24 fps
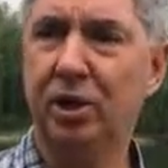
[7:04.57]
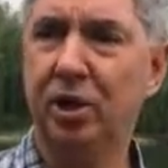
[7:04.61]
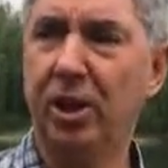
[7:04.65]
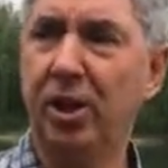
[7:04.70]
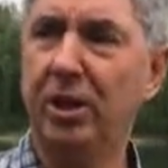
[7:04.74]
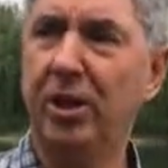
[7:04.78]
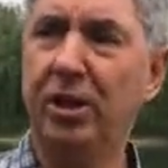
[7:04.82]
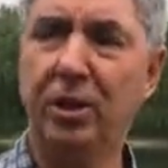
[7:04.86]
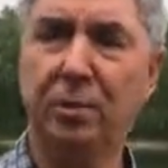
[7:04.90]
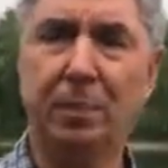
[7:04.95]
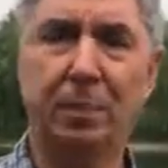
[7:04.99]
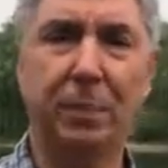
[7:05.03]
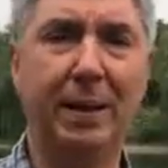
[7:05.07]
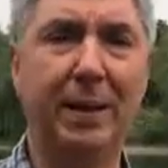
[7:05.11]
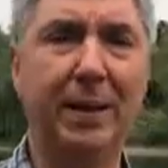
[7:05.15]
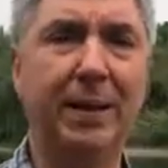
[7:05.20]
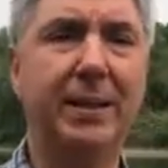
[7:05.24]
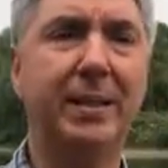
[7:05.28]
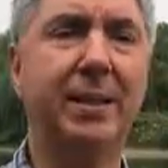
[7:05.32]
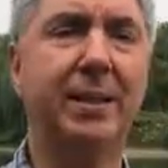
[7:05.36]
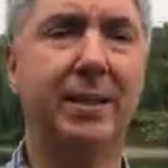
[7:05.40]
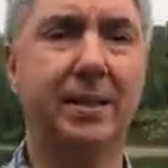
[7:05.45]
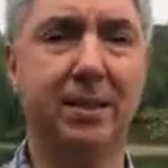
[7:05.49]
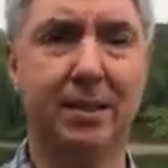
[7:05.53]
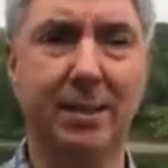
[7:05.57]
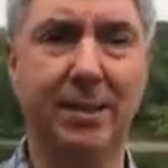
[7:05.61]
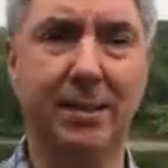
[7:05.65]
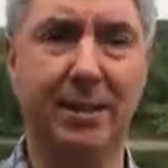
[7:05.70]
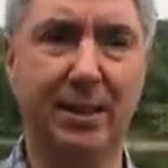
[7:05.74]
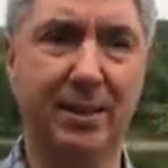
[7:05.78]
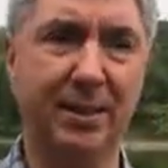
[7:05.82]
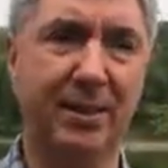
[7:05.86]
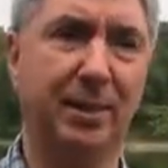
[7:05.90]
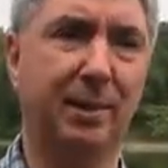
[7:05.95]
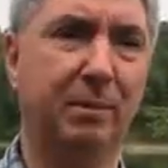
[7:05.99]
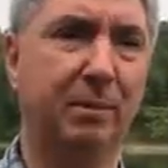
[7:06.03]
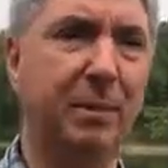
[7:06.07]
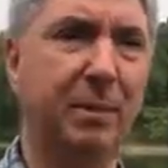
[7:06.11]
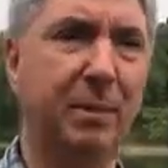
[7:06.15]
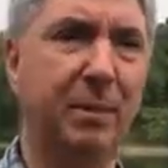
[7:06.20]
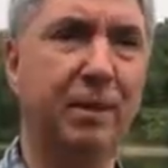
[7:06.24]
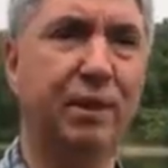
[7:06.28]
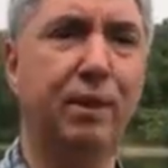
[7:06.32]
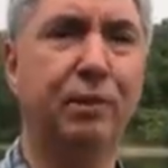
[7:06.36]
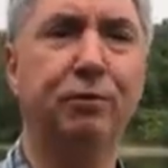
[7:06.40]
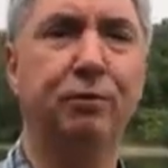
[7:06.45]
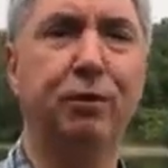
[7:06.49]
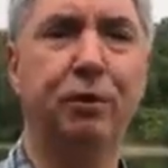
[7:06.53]
China's political system
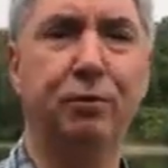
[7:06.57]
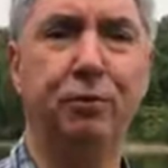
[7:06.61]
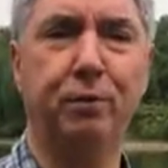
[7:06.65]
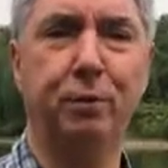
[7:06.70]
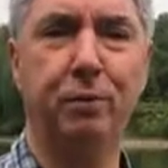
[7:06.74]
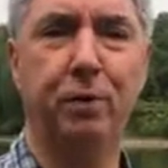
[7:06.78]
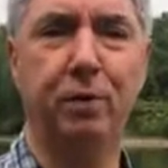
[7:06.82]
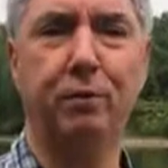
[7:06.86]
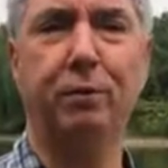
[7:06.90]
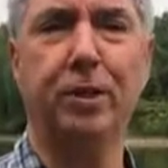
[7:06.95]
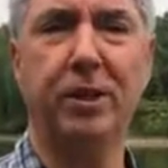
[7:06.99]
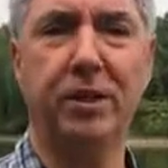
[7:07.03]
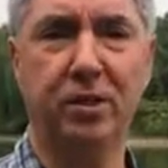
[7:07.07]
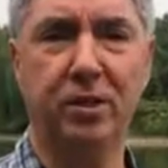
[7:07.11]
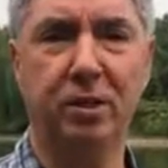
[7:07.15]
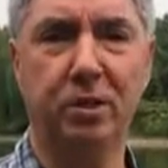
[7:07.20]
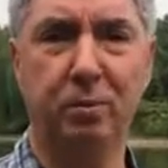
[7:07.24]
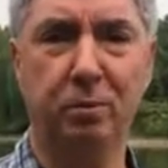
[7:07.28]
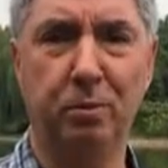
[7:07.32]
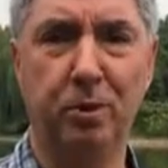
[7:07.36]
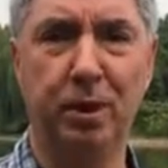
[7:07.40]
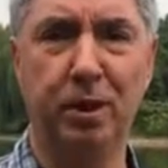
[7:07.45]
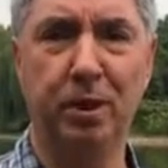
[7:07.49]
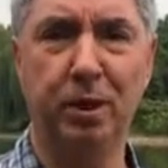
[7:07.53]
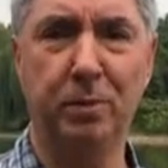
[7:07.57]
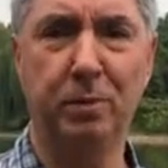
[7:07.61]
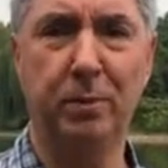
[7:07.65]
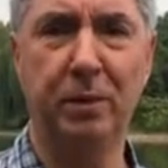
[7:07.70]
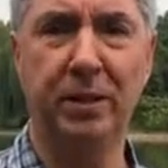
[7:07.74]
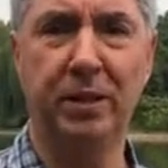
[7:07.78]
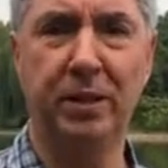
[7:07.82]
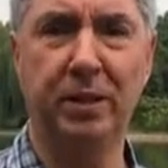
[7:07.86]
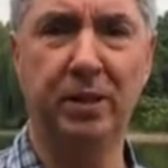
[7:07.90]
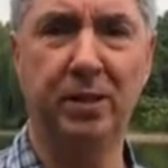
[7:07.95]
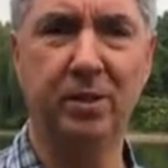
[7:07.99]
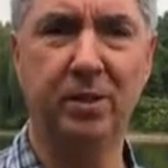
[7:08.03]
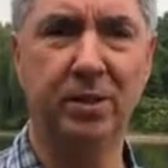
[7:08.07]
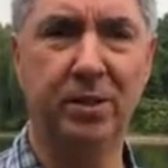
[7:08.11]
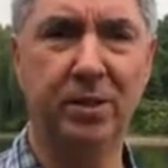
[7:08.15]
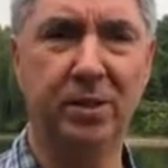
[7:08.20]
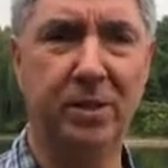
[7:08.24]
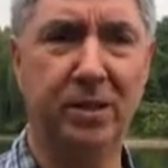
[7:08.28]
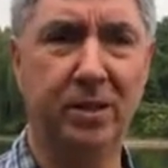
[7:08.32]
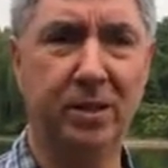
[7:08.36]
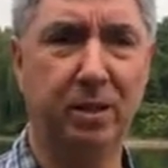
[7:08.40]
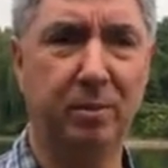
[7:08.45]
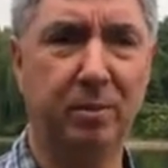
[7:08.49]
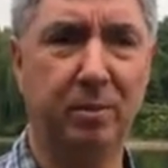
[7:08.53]
is different from the rest of the world's political
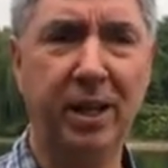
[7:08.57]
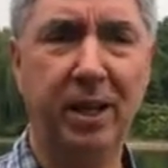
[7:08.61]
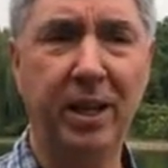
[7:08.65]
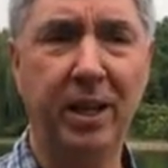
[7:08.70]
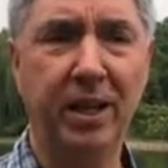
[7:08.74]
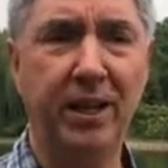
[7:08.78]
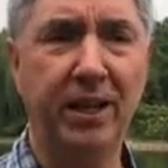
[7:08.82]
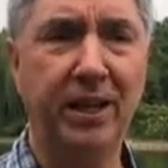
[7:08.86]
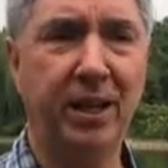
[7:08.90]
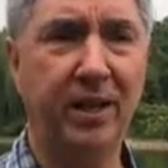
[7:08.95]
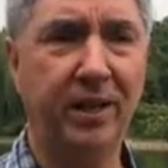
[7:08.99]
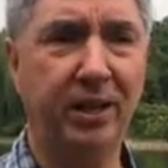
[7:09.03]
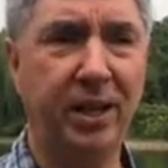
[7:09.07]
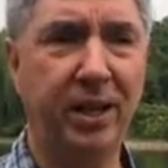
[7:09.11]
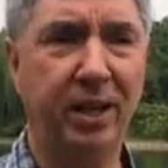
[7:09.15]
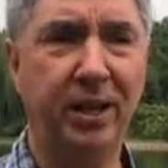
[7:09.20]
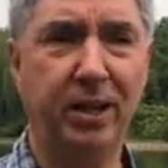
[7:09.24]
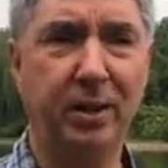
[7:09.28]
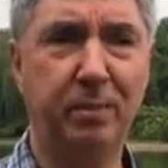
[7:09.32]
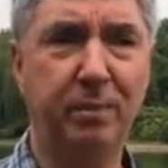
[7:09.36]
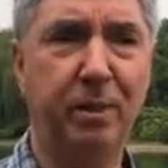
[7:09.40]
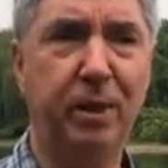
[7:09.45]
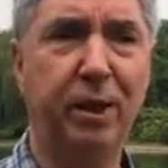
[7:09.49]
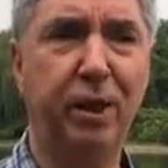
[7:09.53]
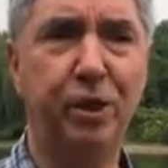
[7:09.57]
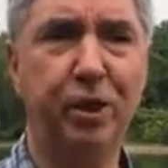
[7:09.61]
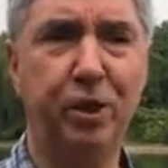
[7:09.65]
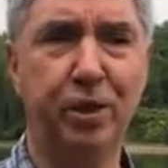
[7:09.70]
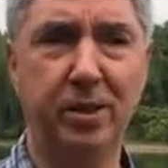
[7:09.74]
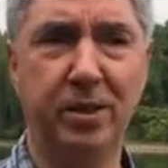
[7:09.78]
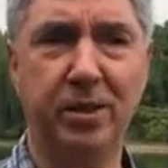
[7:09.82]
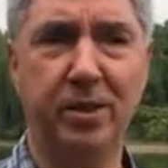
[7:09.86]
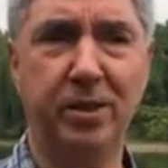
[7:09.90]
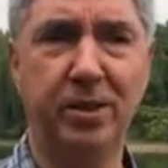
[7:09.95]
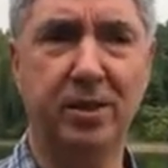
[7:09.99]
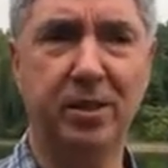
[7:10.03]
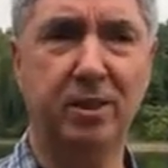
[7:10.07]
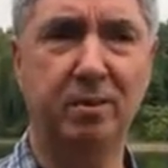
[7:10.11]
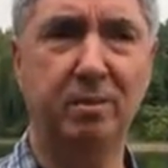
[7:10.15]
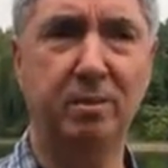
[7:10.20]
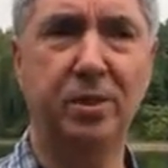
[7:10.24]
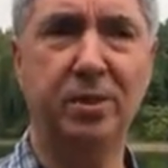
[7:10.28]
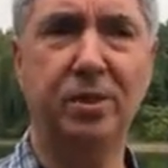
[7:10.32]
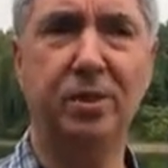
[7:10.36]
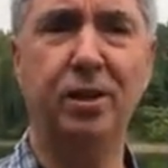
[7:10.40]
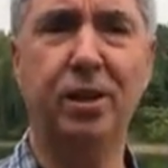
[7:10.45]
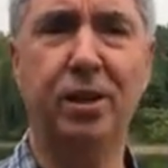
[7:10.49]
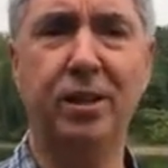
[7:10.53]
system, yet their commercial
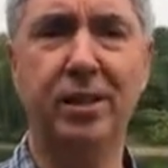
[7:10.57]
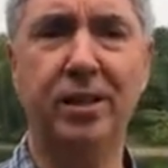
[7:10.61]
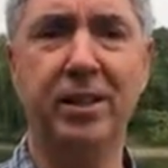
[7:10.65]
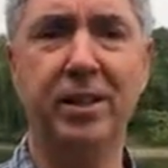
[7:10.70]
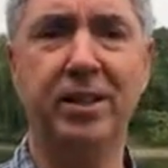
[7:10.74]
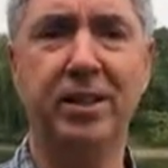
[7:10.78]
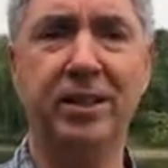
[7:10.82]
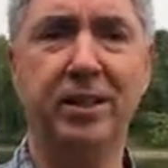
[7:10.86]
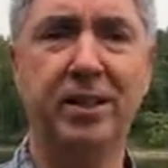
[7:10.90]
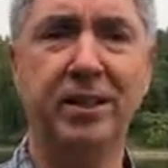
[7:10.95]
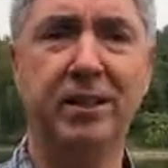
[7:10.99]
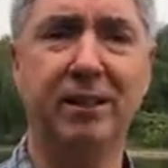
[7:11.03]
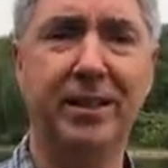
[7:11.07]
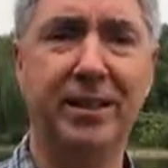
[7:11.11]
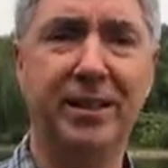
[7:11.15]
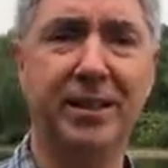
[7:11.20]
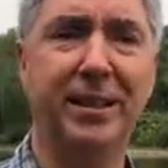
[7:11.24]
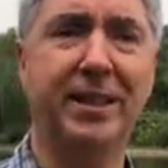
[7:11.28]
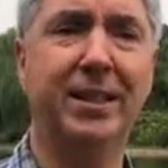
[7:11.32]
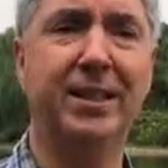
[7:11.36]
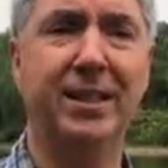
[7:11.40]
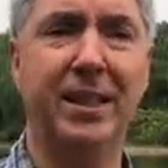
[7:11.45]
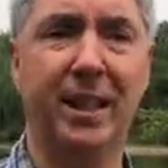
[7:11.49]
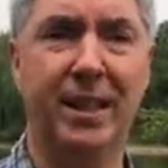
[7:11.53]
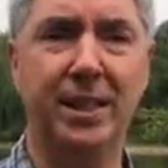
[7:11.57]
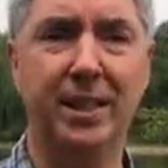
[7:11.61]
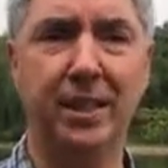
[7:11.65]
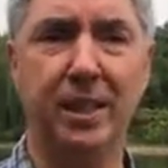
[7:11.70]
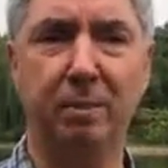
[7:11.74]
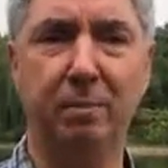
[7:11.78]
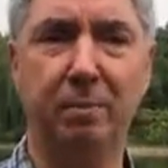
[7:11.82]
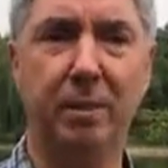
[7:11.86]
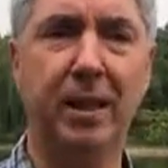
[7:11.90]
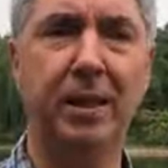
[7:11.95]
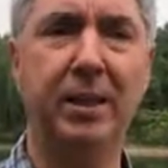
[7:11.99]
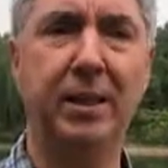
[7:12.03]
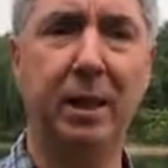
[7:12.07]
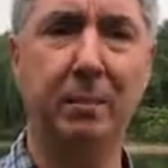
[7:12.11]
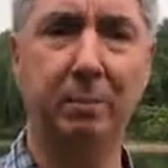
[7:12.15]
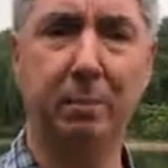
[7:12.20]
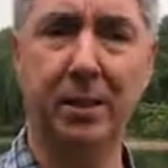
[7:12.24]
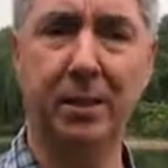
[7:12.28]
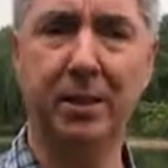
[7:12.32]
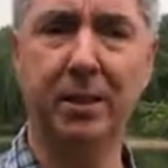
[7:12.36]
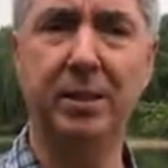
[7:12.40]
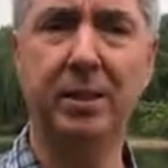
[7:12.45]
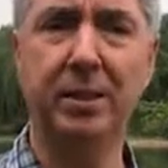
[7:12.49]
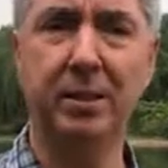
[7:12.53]
system is not necessarily dictated by
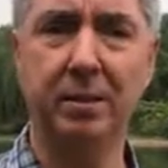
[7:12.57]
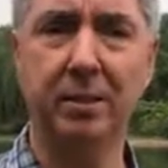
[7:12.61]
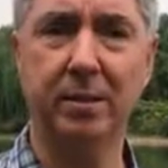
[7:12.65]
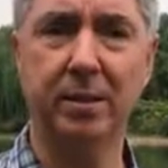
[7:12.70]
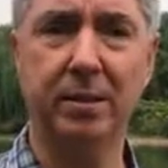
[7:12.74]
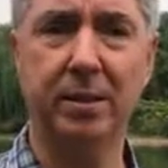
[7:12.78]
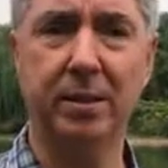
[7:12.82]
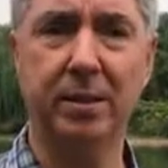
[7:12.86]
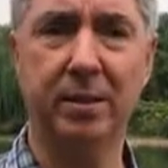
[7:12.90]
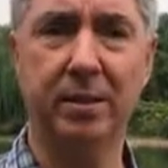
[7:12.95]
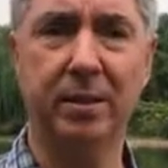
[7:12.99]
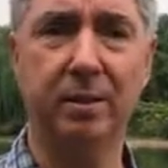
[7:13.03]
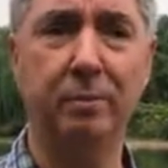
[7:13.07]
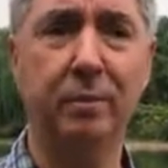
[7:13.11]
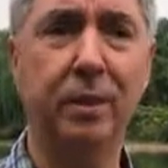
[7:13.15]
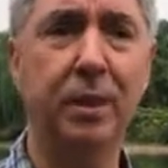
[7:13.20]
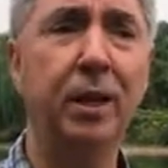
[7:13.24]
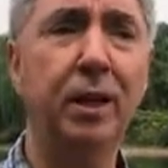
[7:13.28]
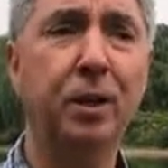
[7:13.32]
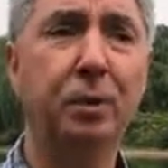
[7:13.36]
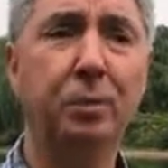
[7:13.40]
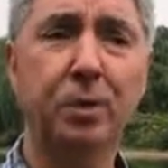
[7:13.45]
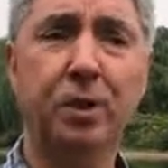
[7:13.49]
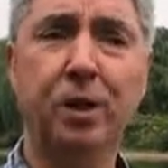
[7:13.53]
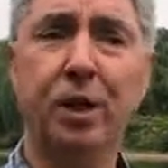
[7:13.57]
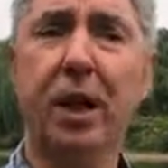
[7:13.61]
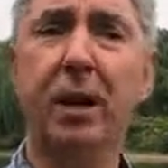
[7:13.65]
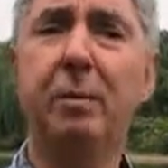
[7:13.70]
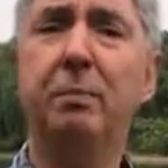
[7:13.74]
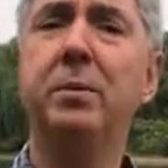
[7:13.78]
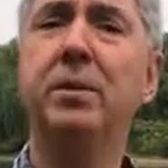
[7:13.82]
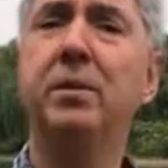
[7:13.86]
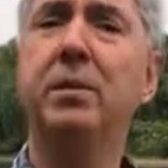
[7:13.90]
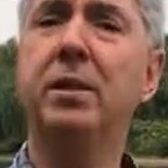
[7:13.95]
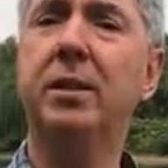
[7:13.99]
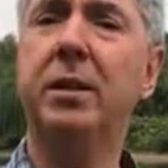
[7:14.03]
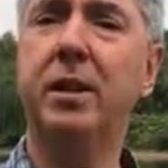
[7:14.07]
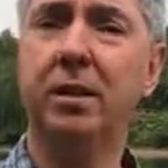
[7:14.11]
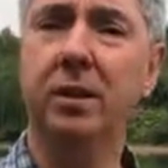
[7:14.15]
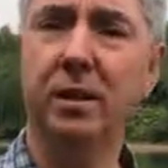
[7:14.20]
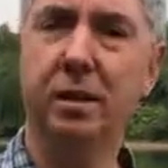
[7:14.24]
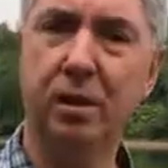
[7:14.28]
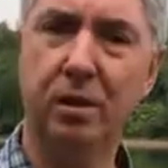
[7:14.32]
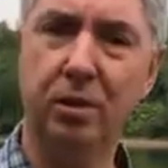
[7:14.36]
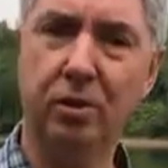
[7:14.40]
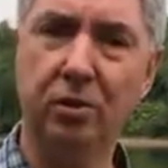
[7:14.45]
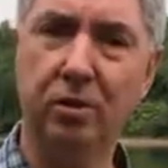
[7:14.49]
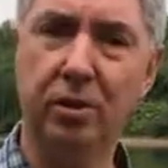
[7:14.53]
their political system, which happens in
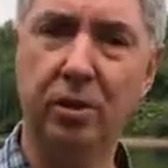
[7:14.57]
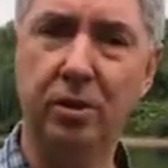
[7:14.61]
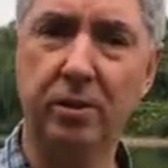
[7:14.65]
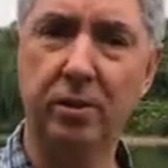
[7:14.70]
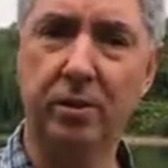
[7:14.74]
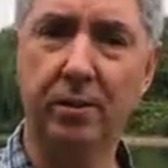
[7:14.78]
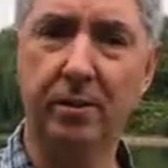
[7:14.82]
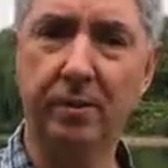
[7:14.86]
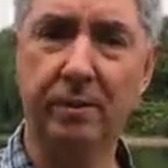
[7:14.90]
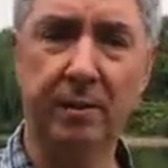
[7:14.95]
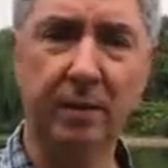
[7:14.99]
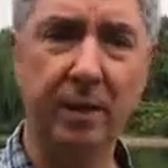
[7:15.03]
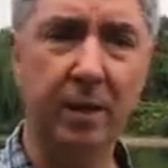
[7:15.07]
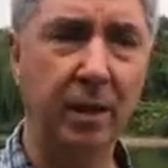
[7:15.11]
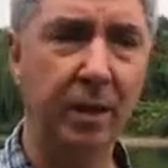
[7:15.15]
other countries.